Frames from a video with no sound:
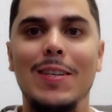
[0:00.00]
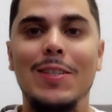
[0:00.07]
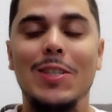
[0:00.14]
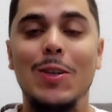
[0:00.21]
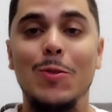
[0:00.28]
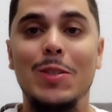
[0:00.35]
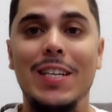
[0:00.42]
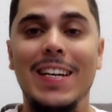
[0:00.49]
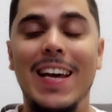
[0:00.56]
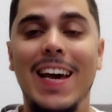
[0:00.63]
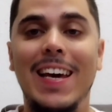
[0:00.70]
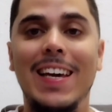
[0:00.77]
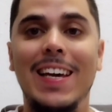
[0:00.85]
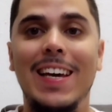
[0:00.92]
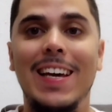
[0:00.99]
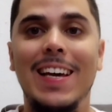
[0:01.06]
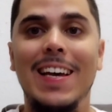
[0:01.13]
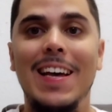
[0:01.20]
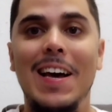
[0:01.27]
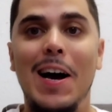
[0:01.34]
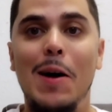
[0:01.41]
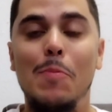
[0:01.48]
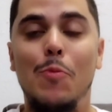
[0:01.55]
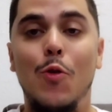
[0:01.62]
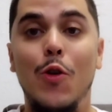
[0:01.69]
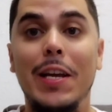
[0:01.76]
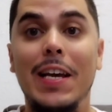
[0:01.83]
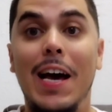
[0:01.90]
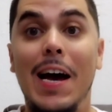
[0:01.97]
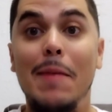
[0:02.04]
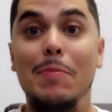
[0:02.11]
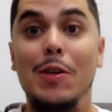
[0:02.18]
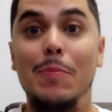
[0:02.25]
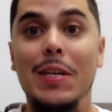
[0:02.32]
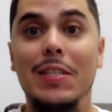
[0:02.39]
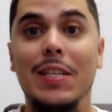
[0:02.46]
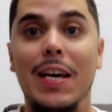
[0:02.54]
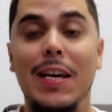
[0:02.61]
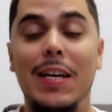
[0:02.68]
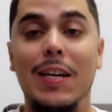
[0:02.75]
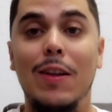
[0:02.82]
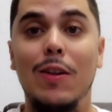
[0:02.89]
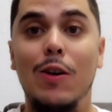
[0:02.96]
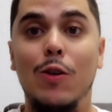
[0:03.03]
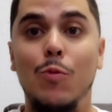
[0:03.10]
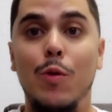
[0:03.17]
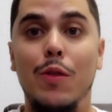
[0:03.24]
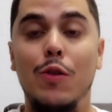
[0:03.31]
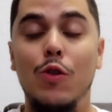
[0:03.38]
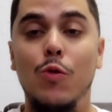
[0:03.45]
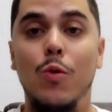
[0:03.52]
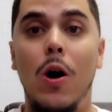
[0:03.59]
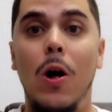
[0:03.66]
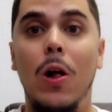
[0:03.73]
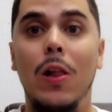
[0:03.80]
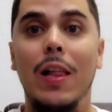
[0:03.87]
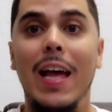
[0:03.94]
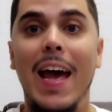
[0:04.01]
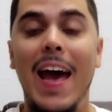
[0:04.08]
So today, I'm pretty hyped to be taking a look with you all